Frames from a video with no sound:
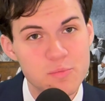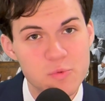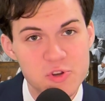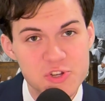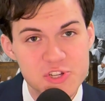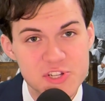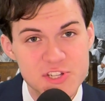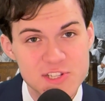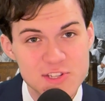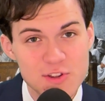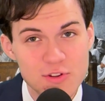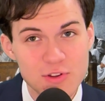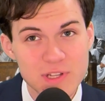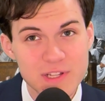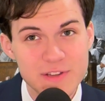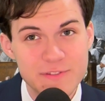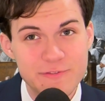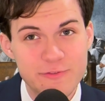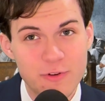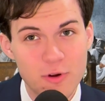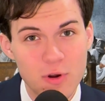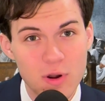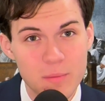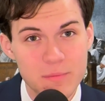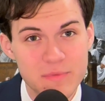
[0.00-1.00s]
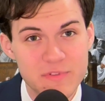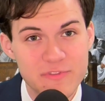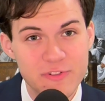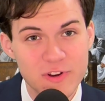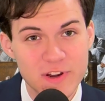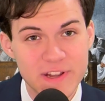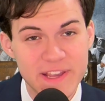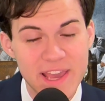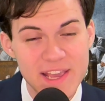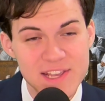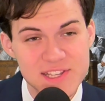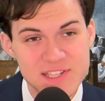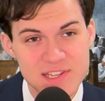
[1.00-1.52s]
which solely formed
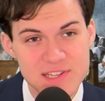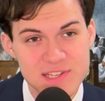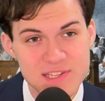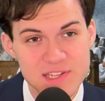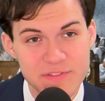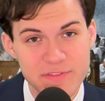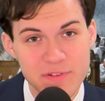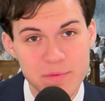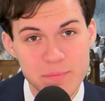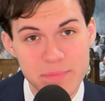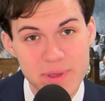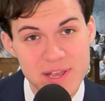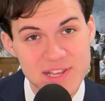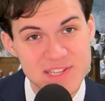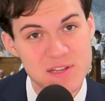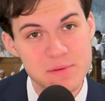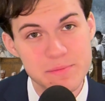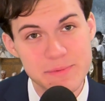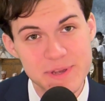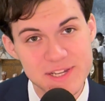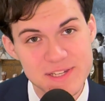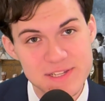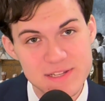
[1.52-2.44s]
for cases of embezzlement.